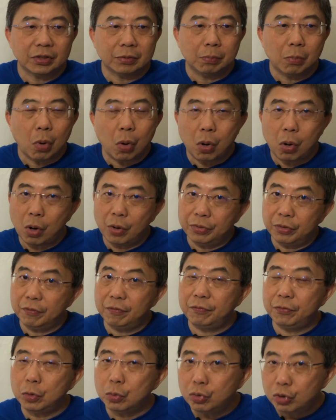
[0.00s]
more on the
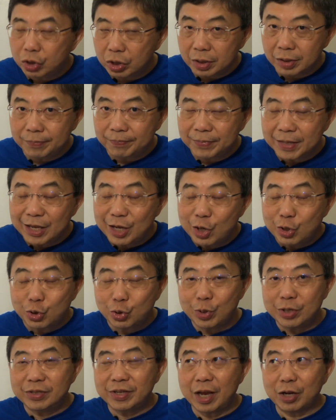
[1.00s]
future,
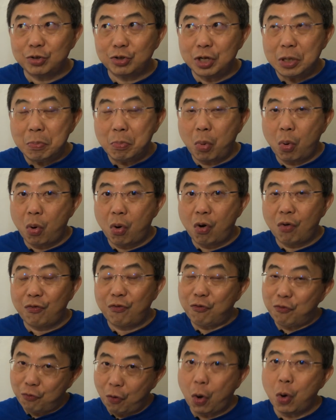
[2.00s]
so it's actually more
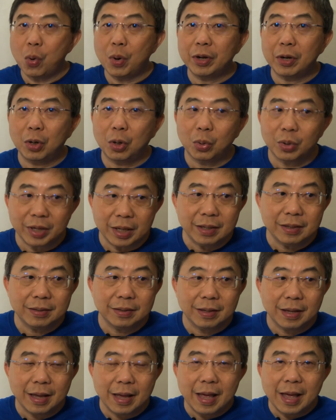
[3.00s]

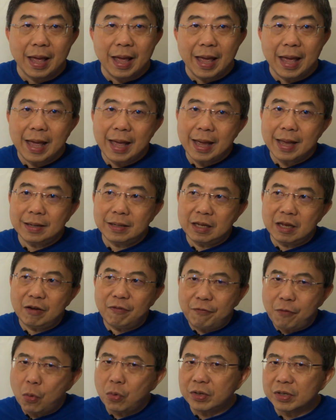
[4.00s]
forward-looking, and
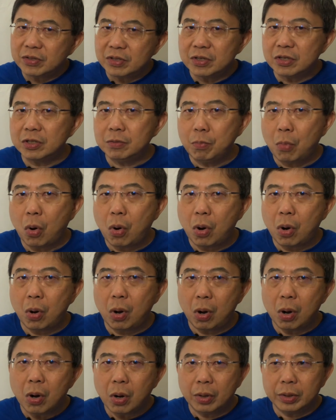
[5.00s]
it focuses
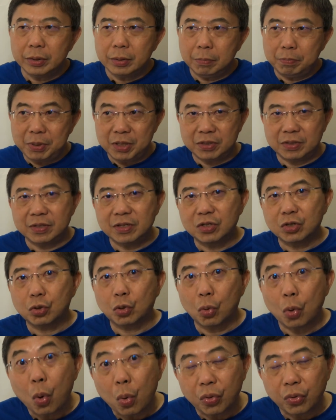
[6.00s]
more on business
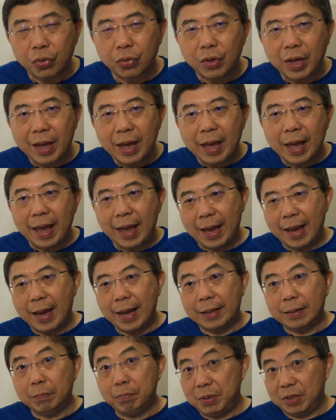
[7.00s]
growth
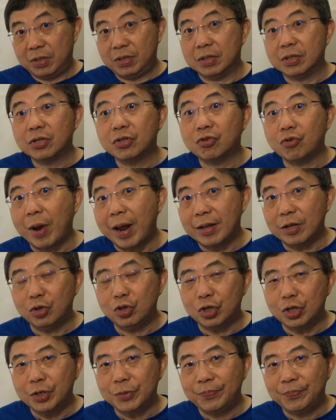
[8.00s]
and business strategy.